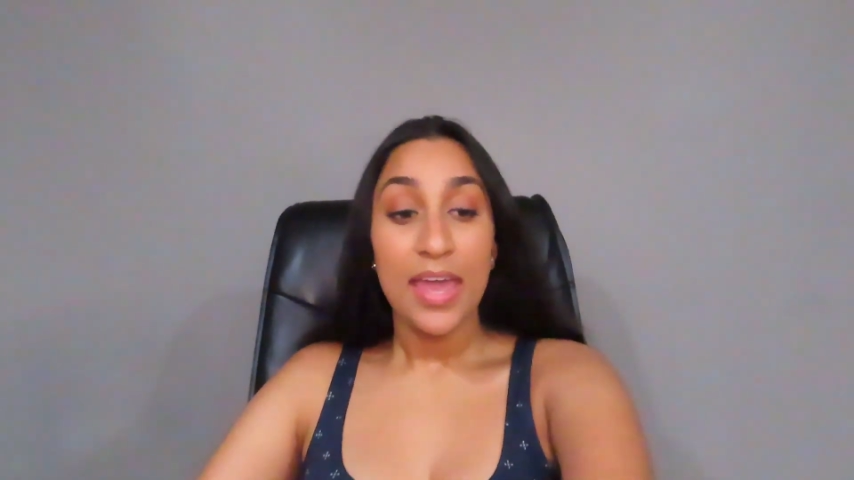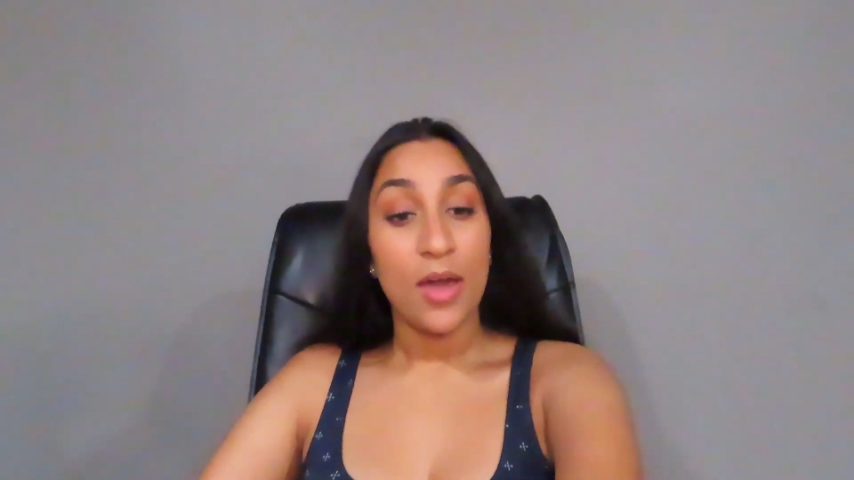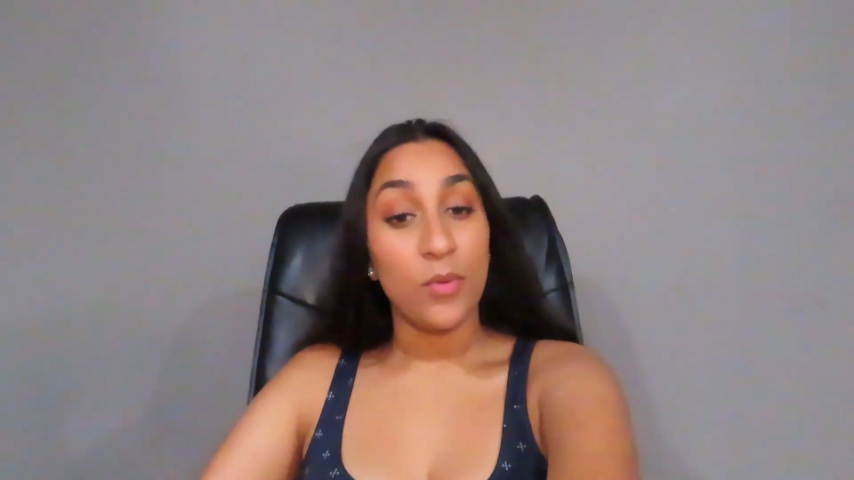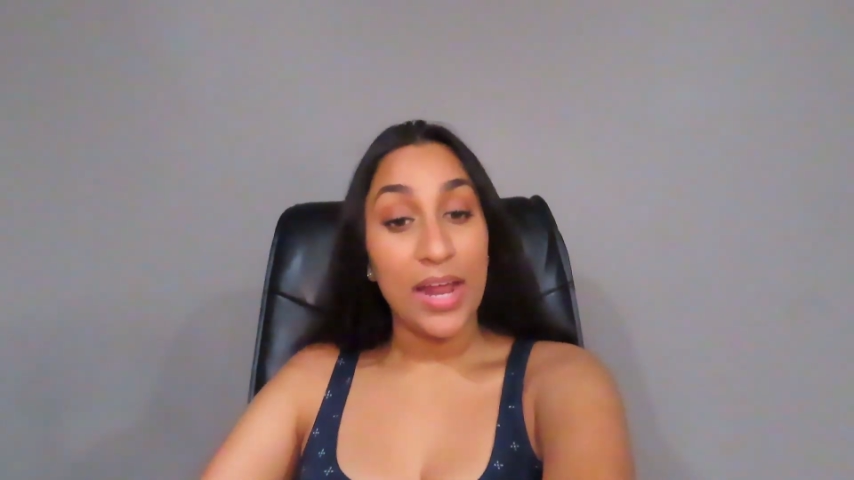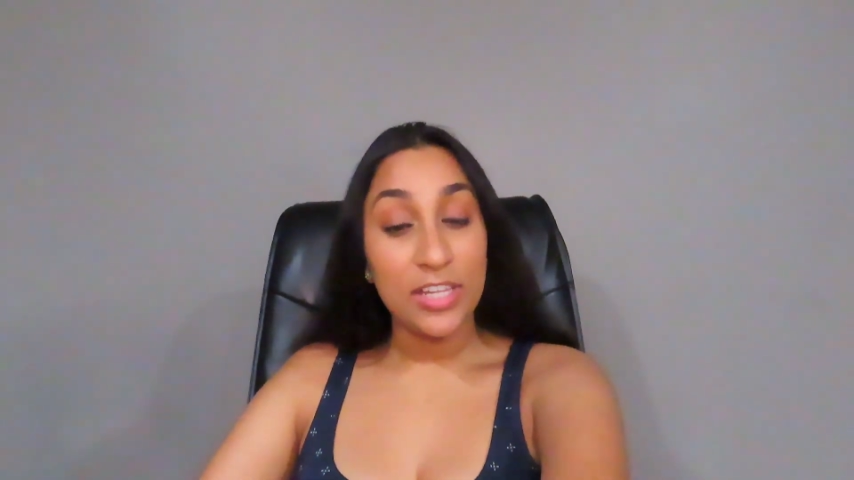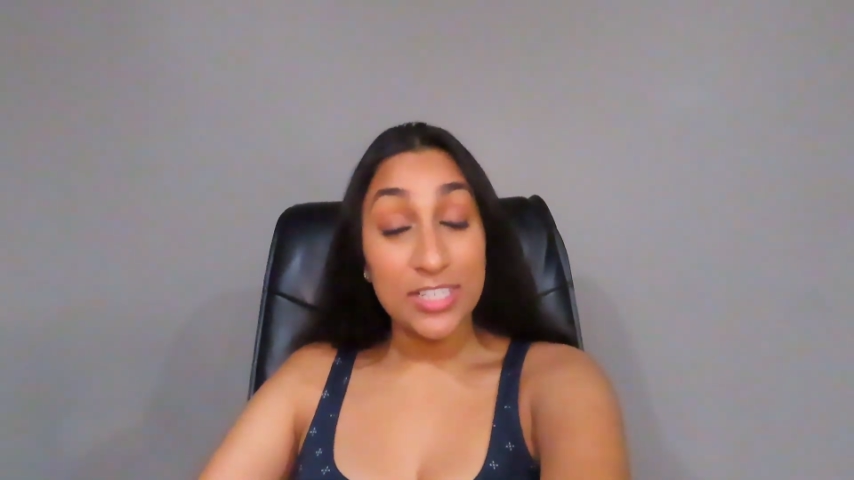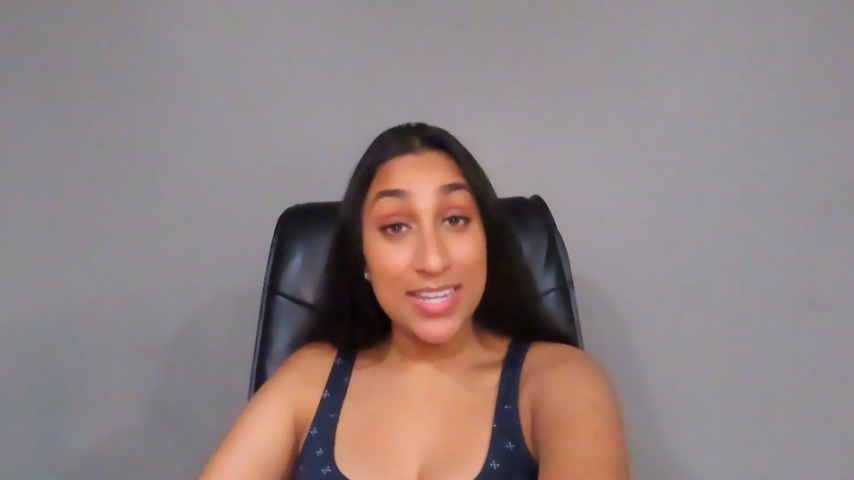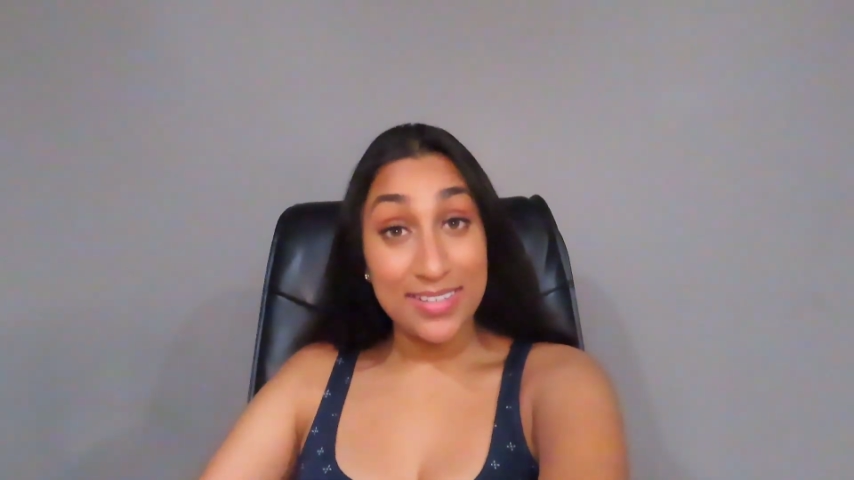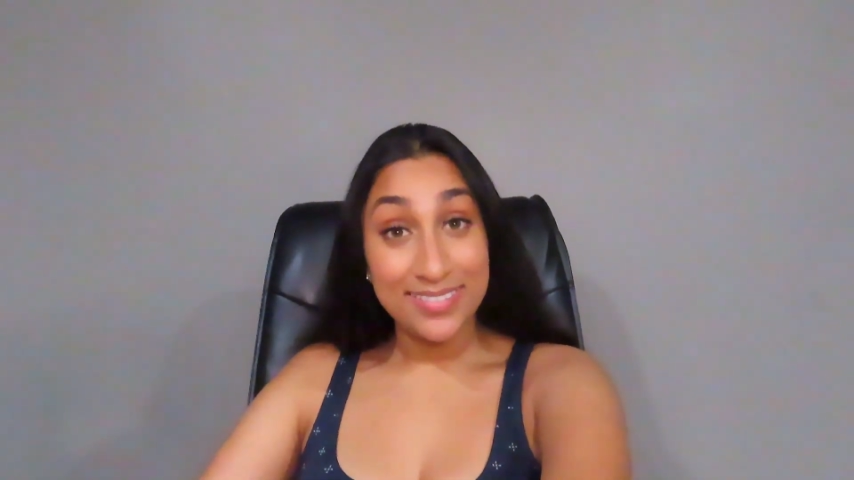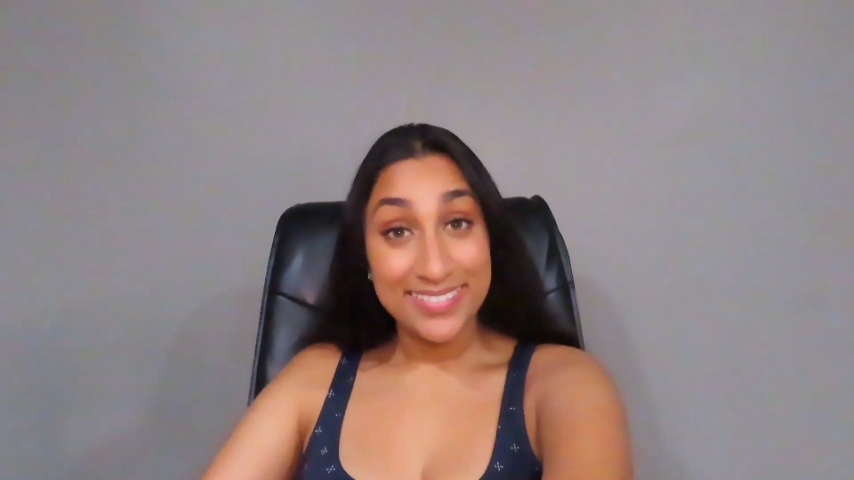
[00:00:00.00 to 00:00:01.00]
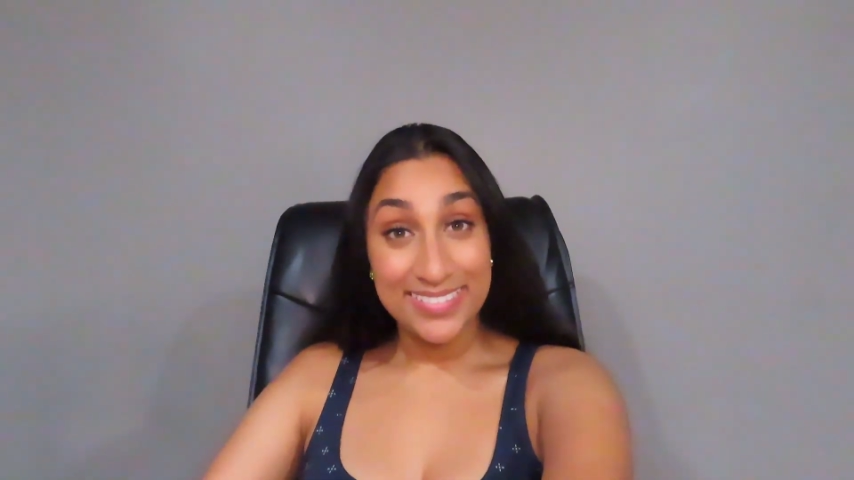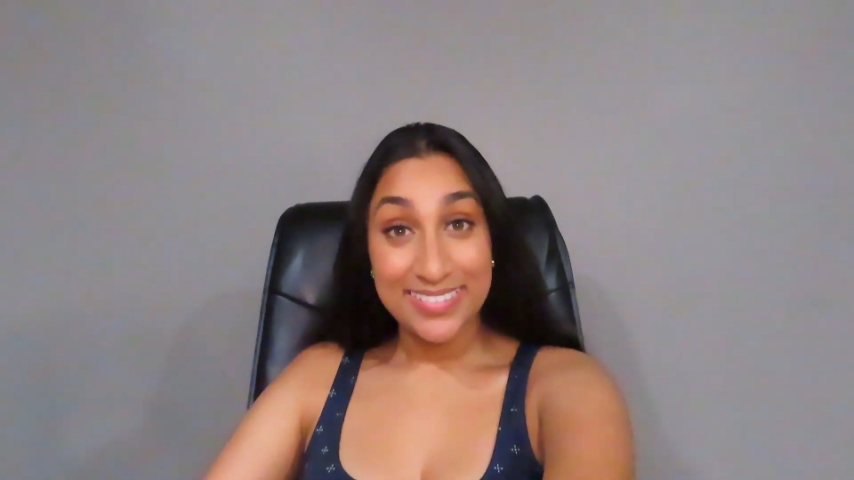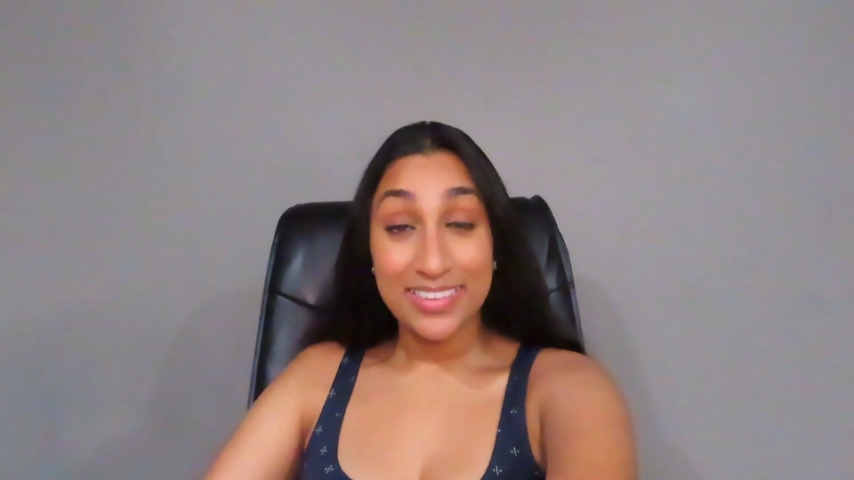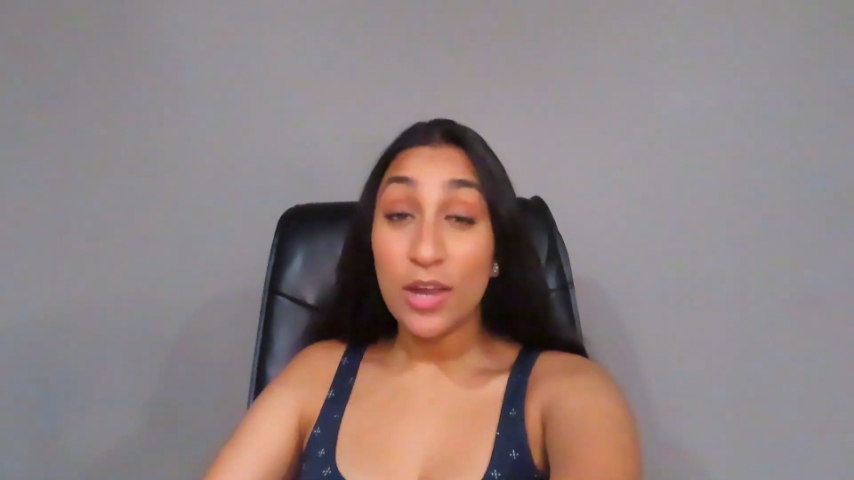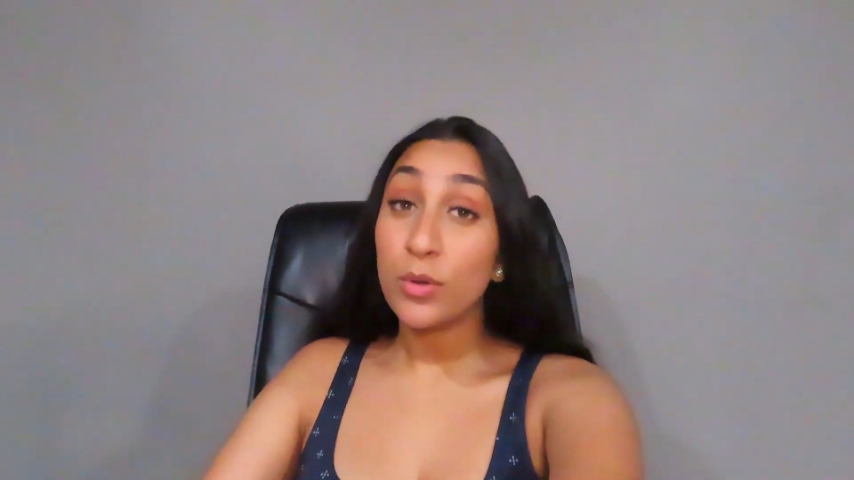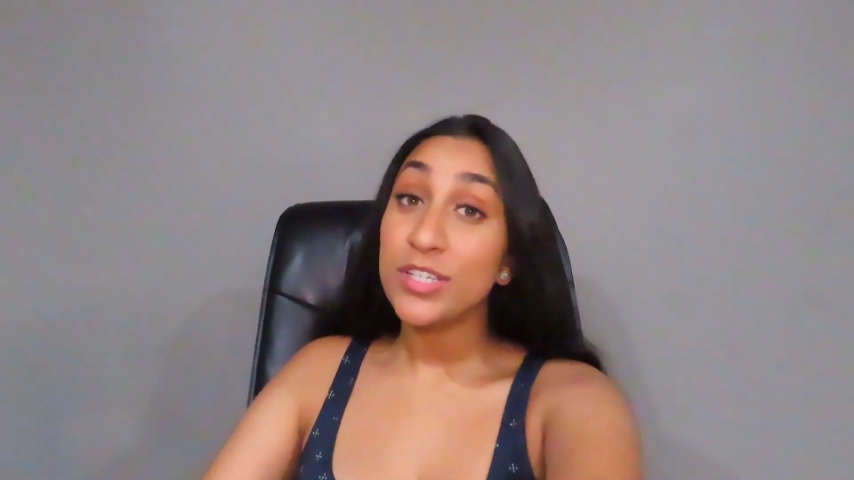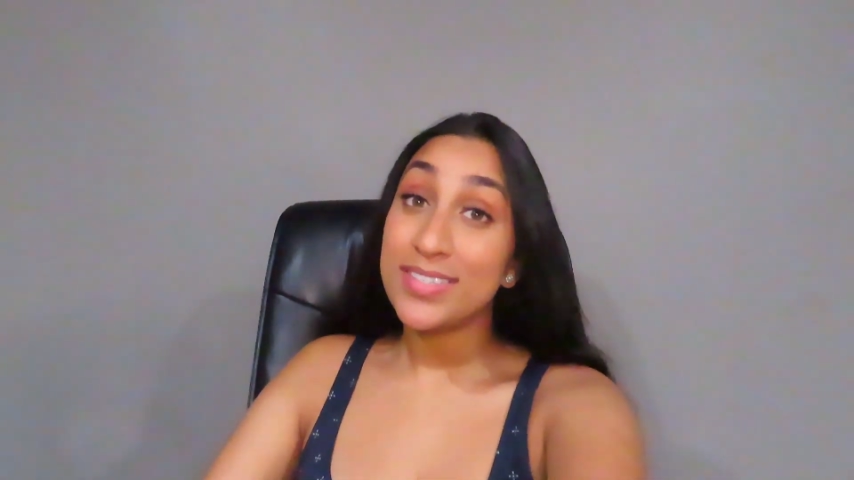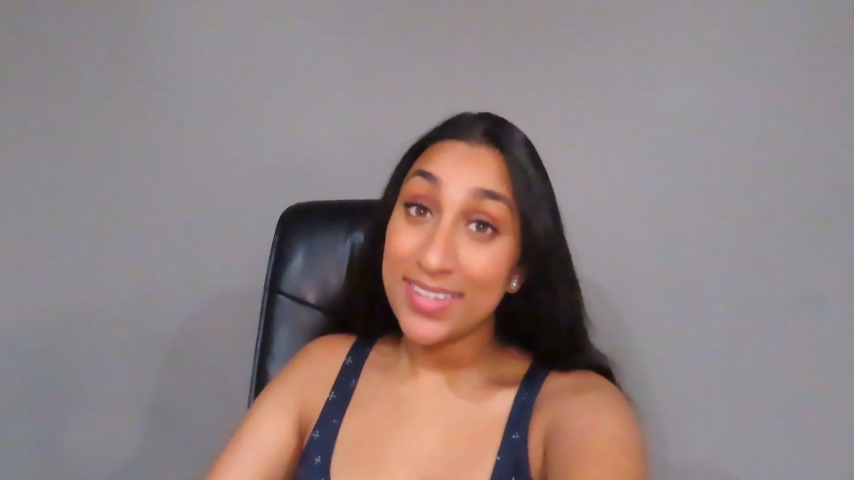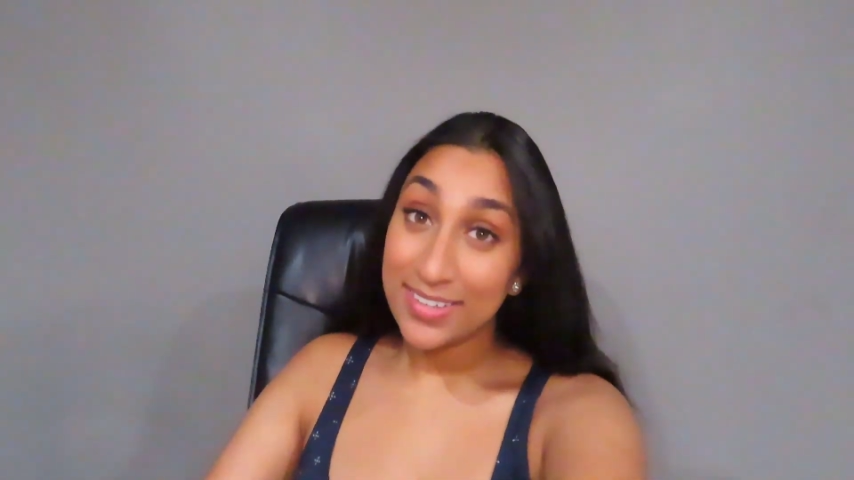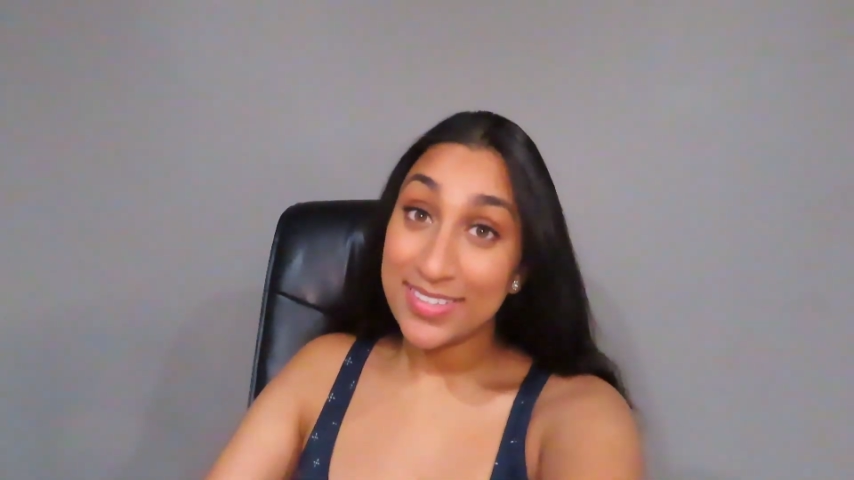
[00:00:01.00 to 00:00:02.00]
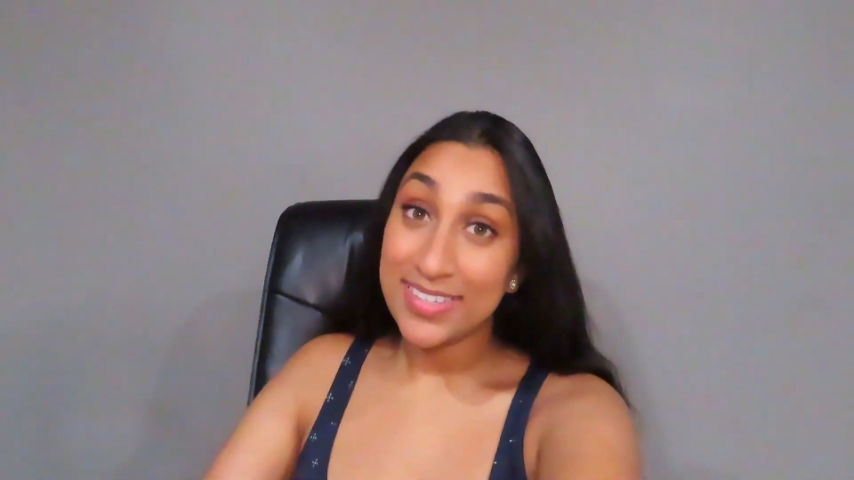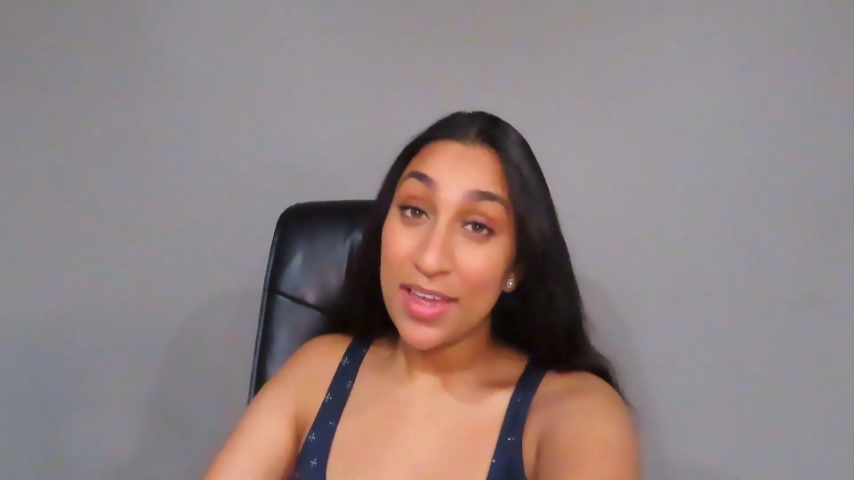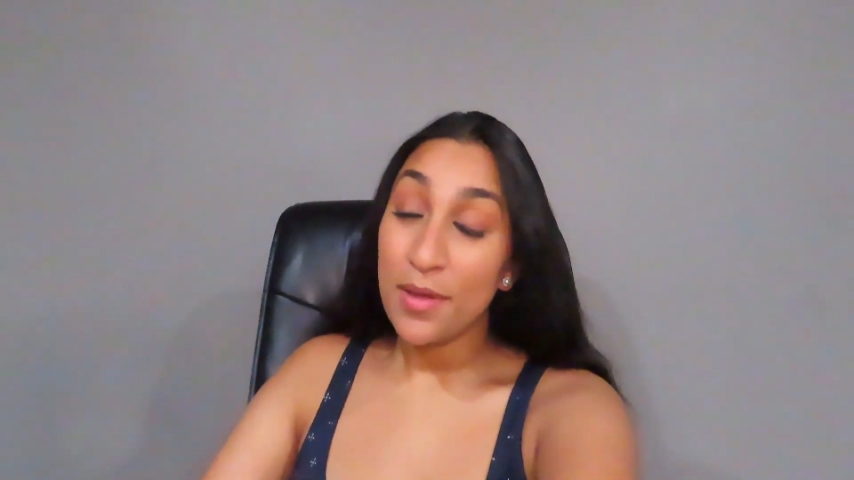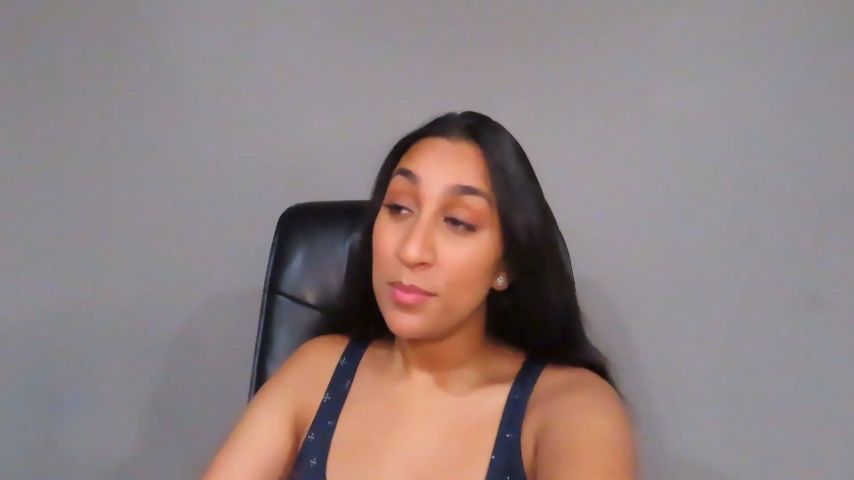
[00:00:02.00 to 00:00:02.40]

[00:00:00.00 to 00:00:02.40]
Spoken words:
And when I looked in, there were 6